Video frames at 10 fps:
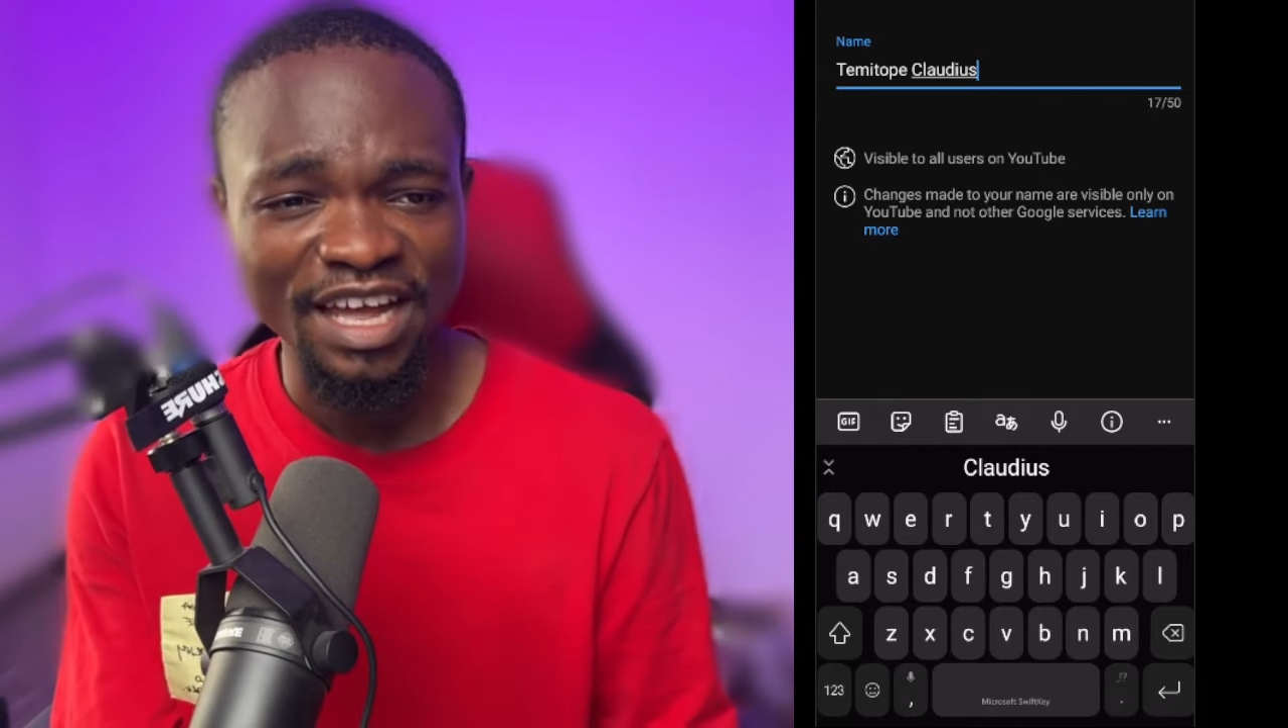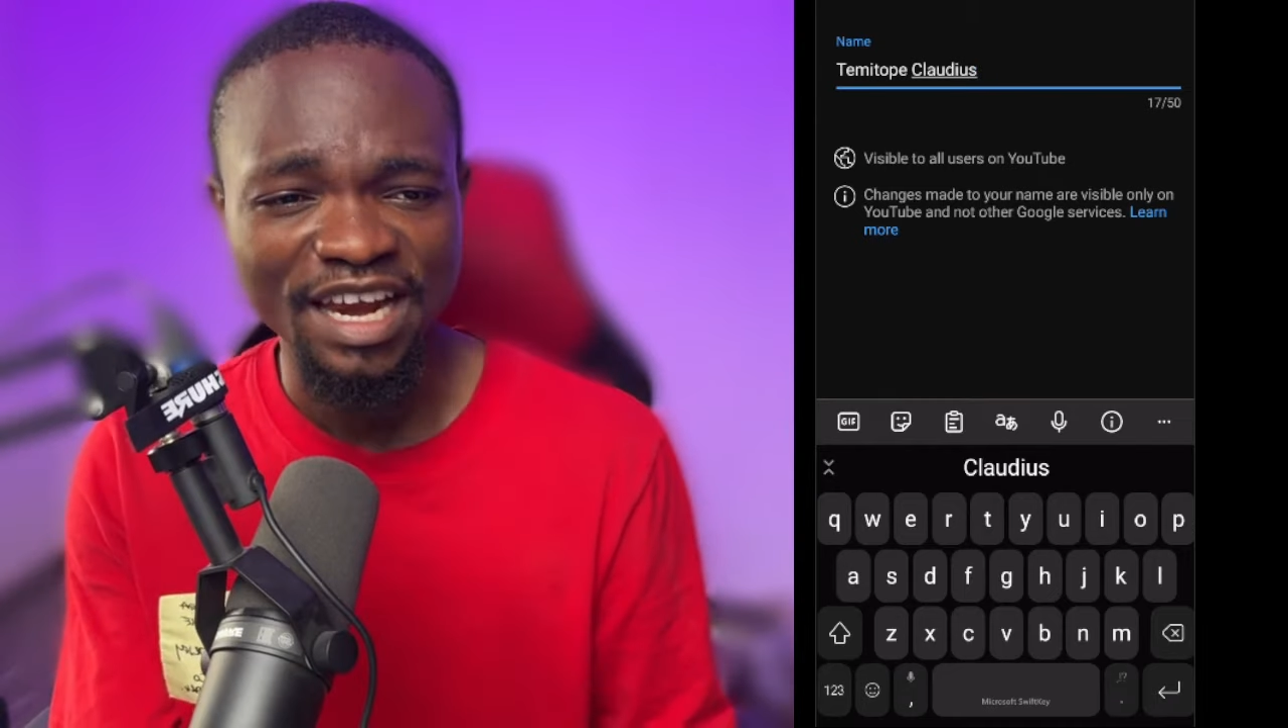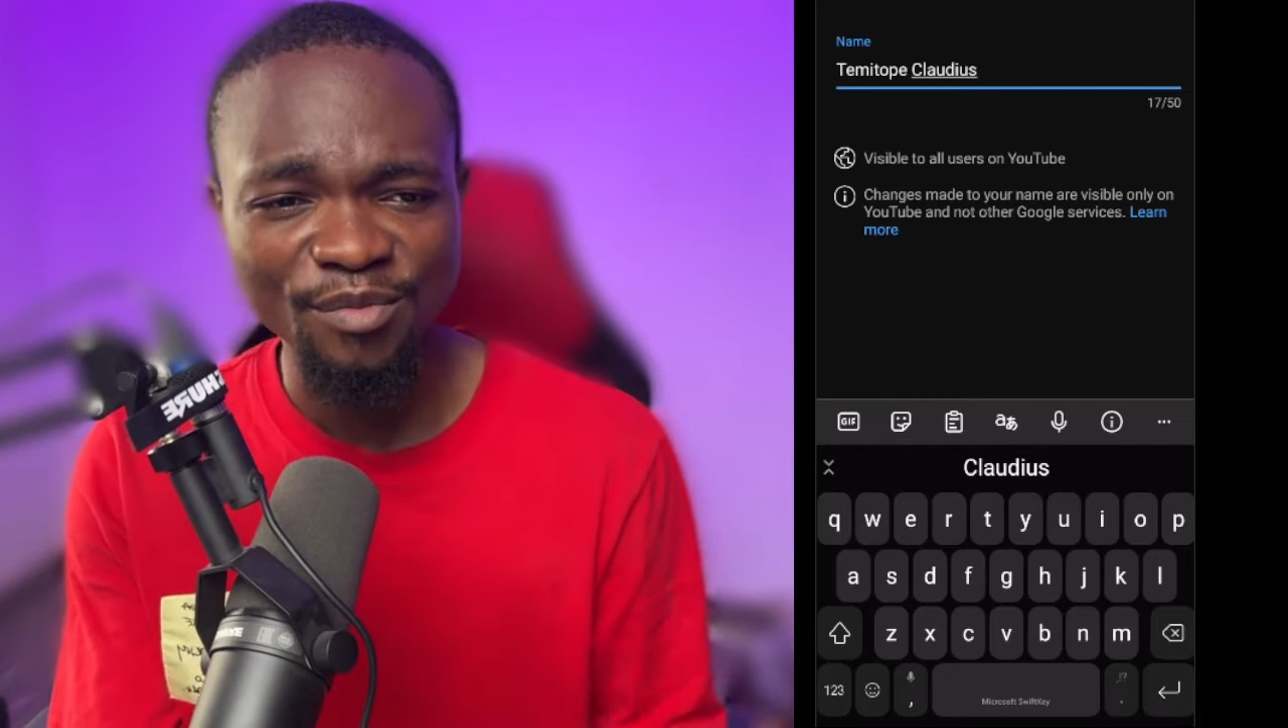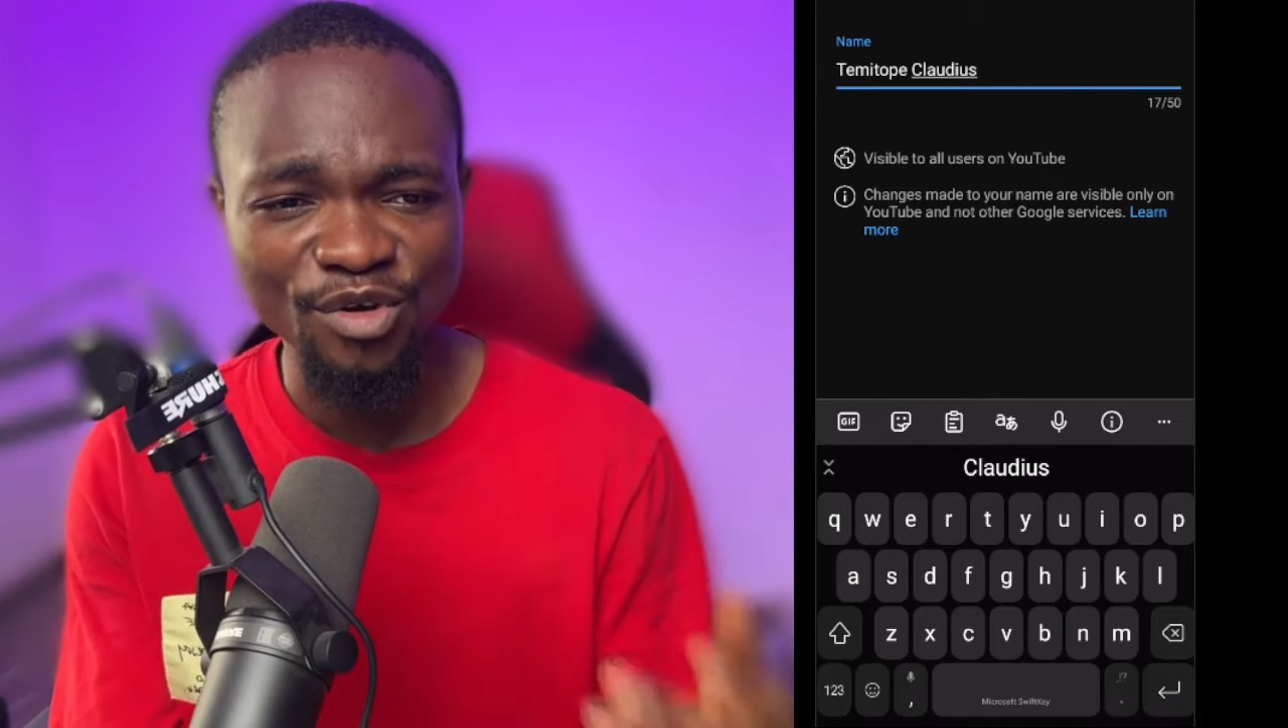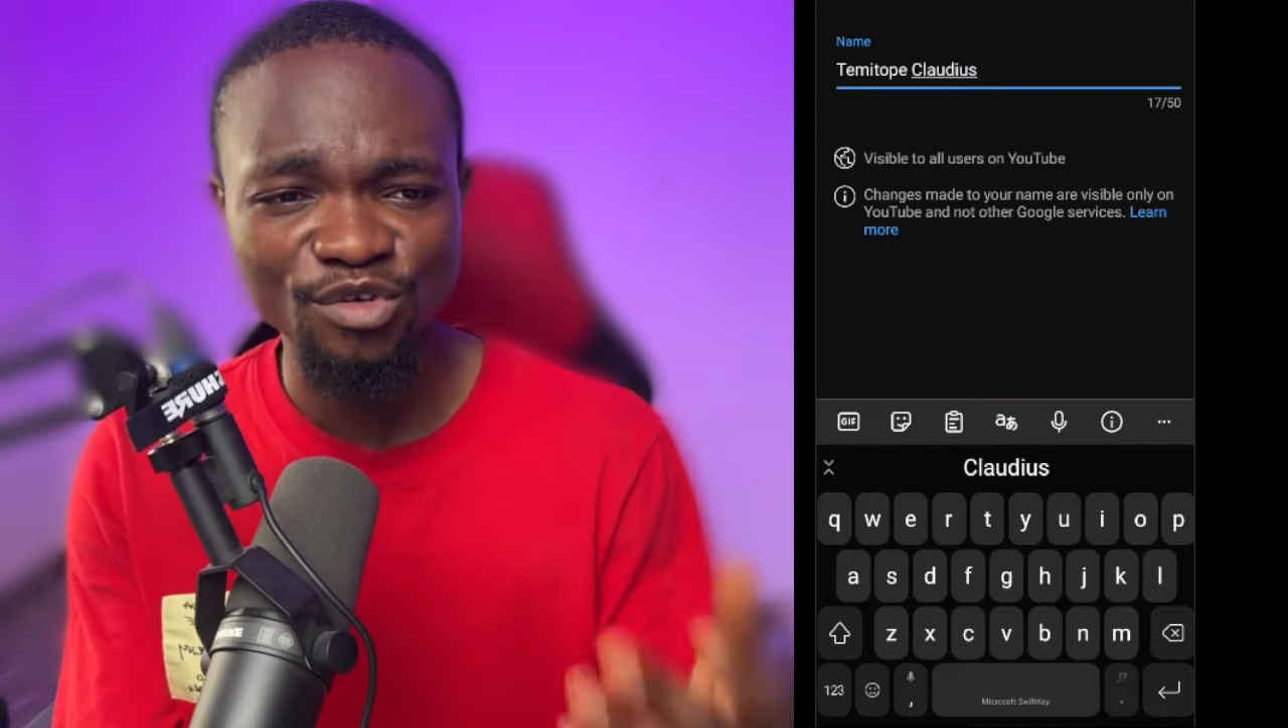
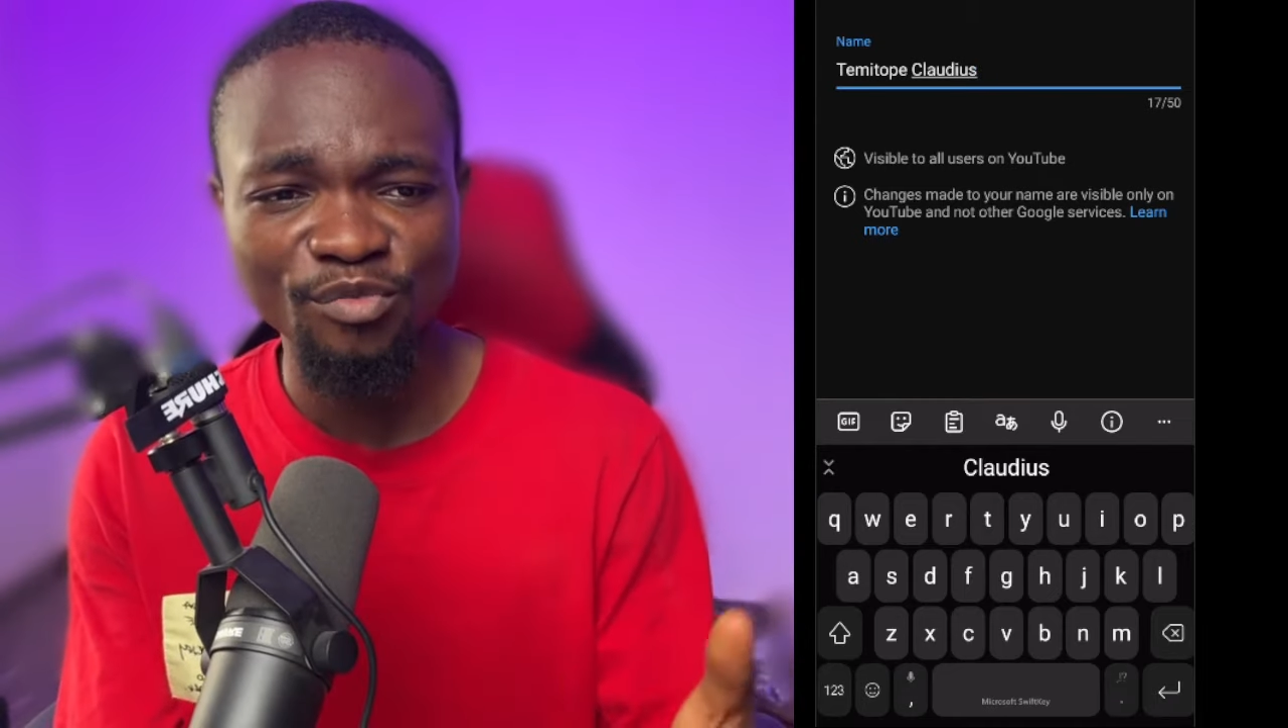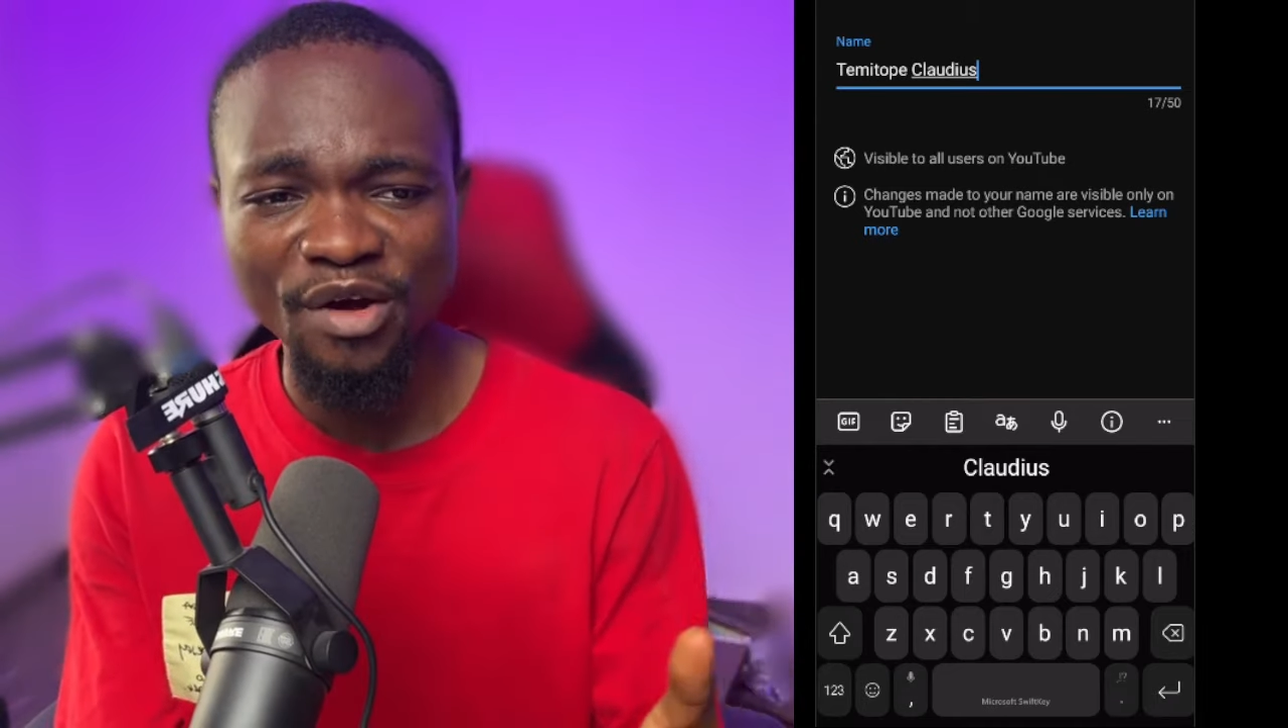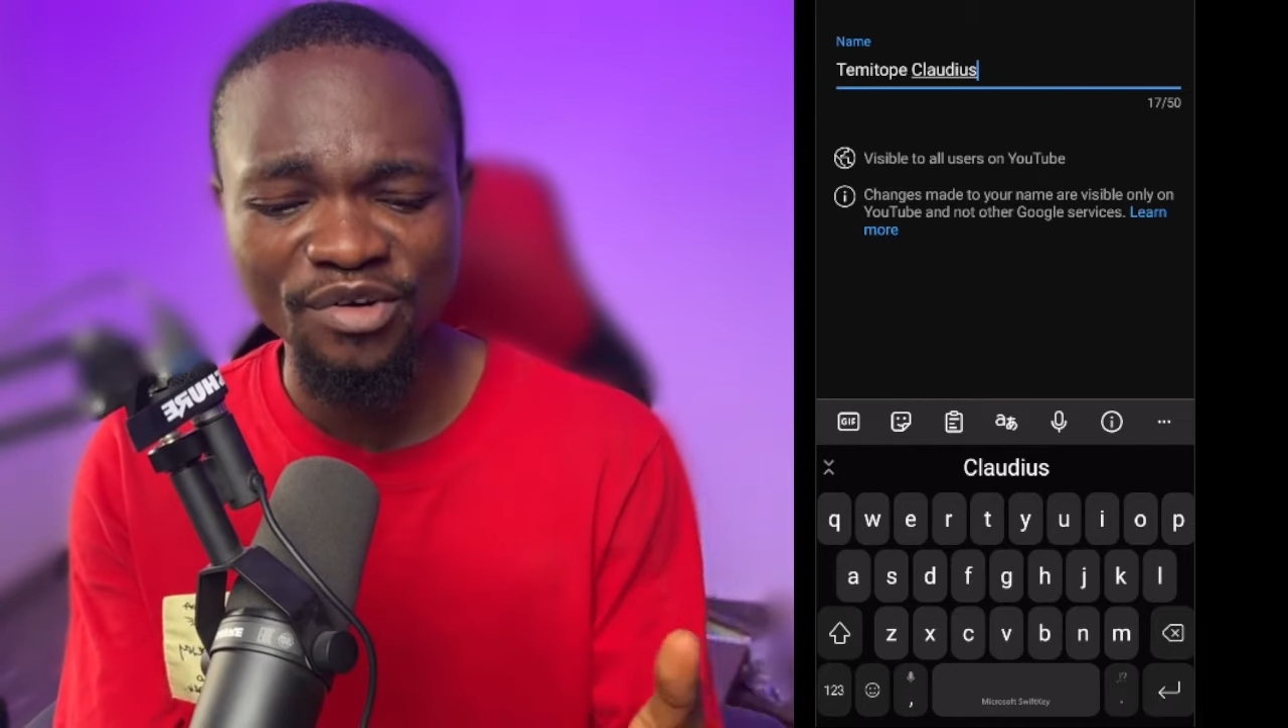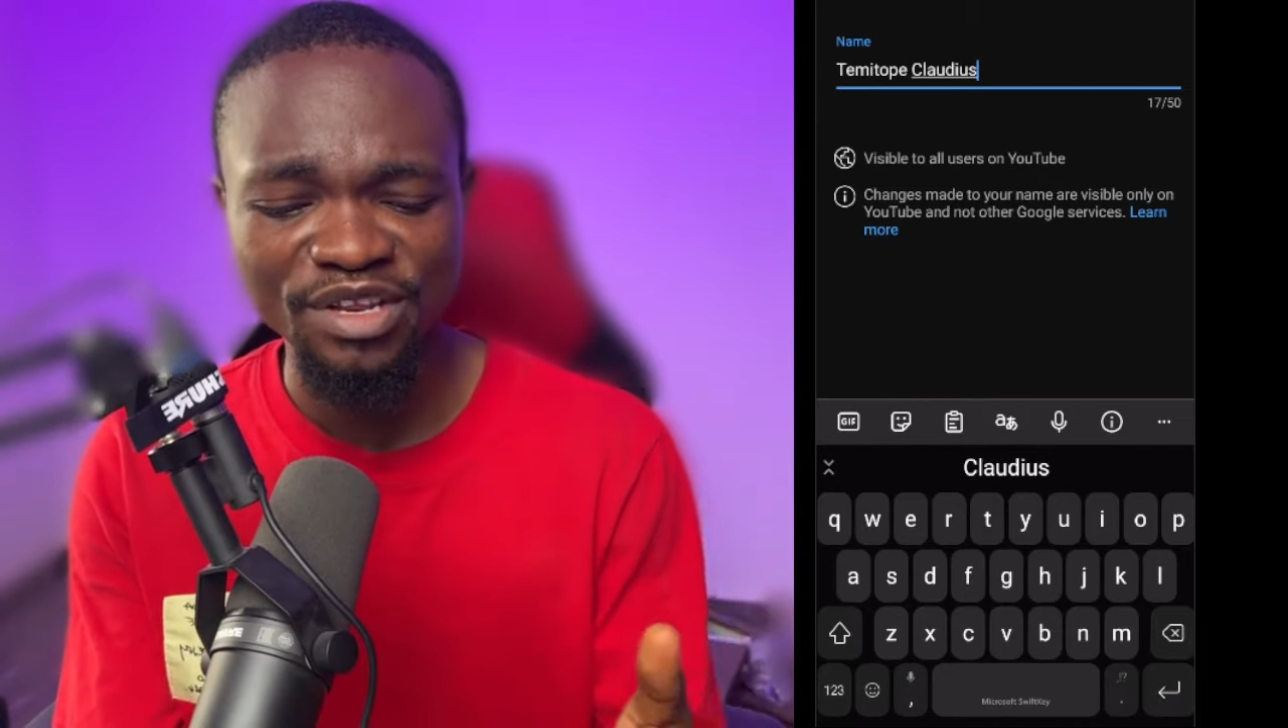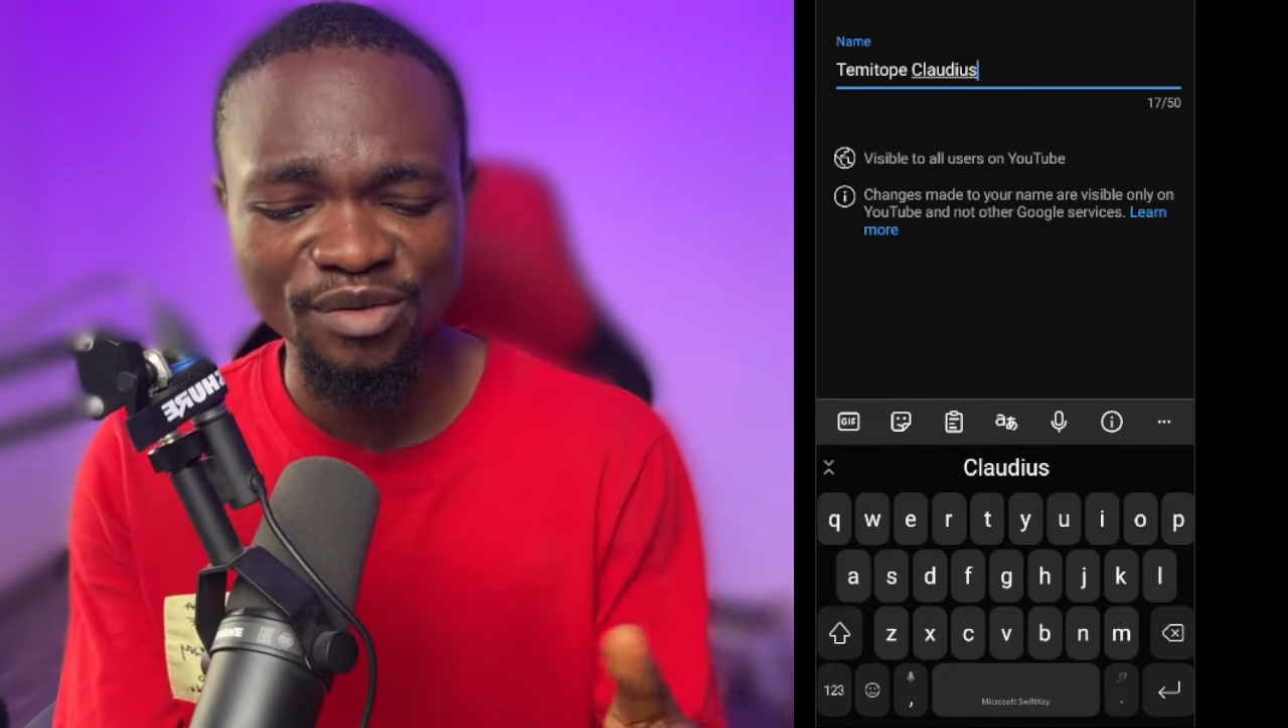Let me go with my
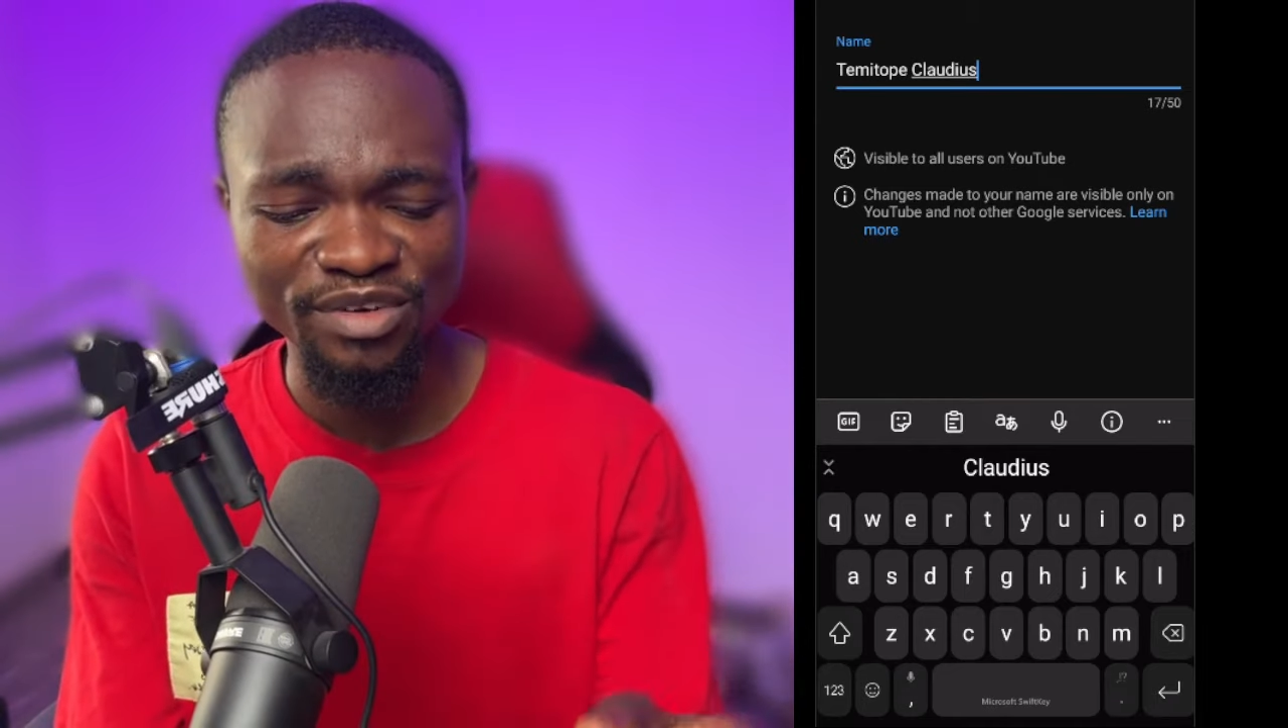rename,